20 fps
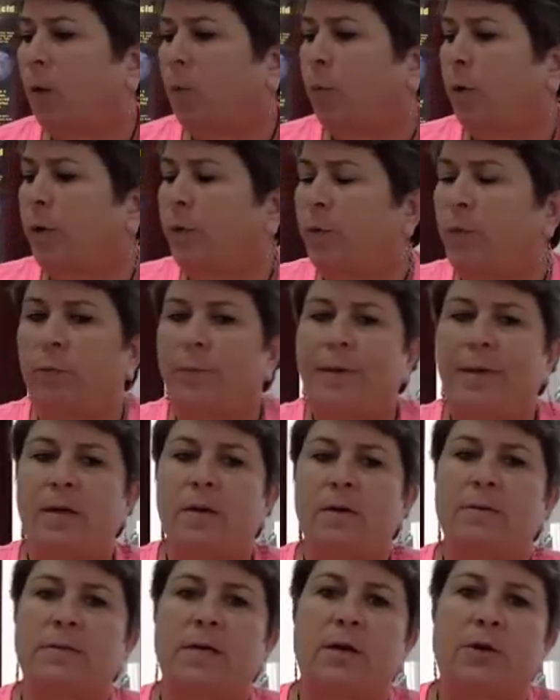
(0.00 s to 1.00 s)
We will be
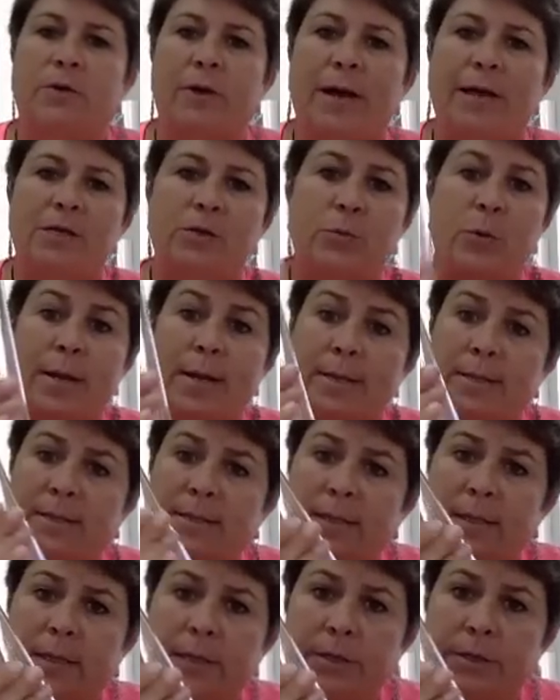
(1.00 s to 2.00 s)
using graduated
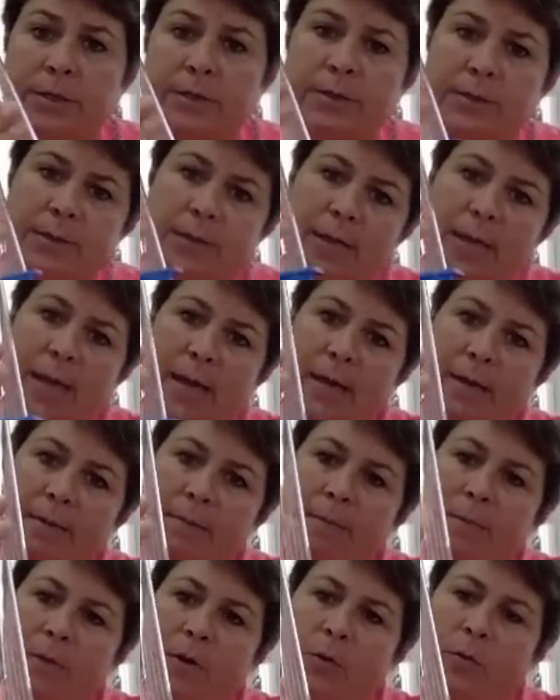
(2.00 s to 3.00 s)
cylinders
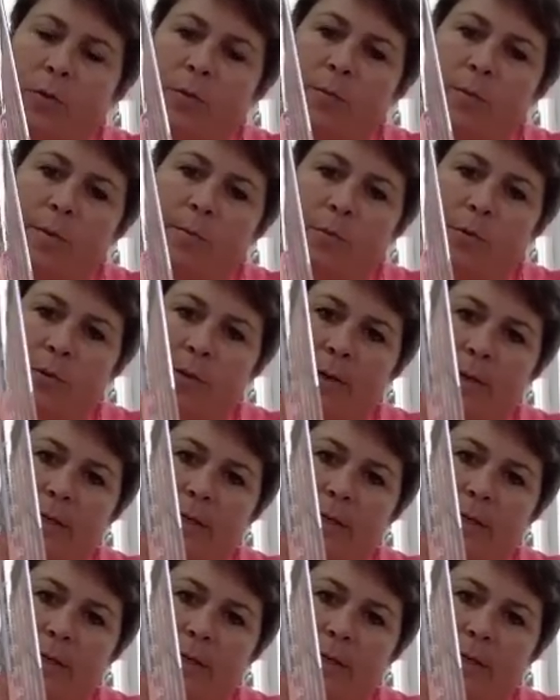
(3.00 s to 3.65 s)
again. You remember